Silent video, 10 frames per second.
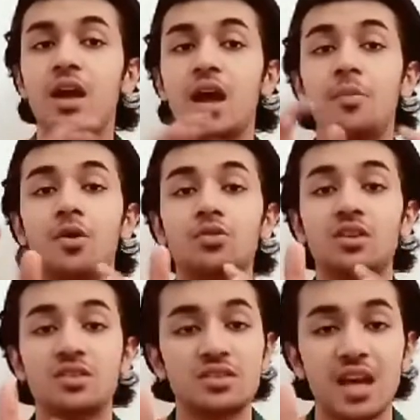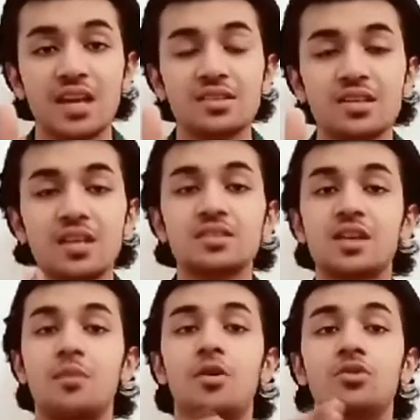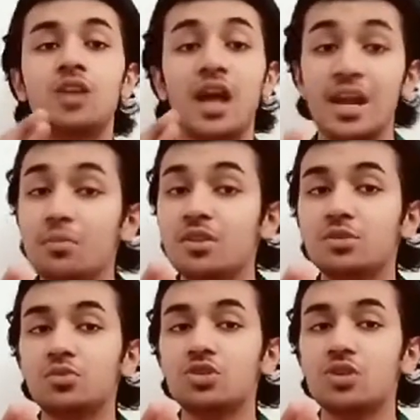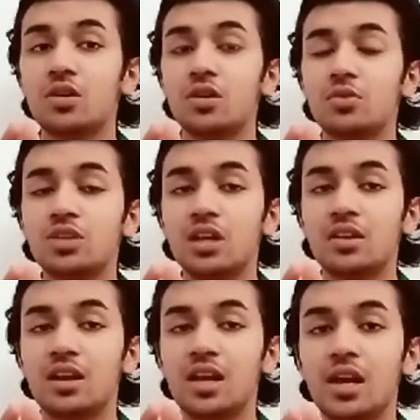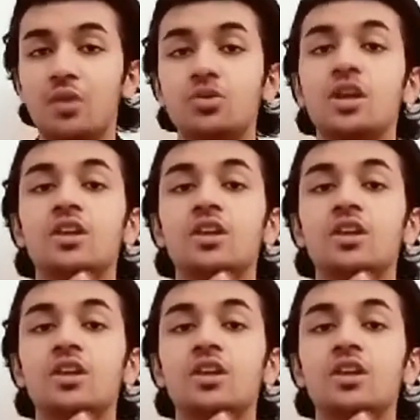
about the design sense, about the elements which are including in the layout.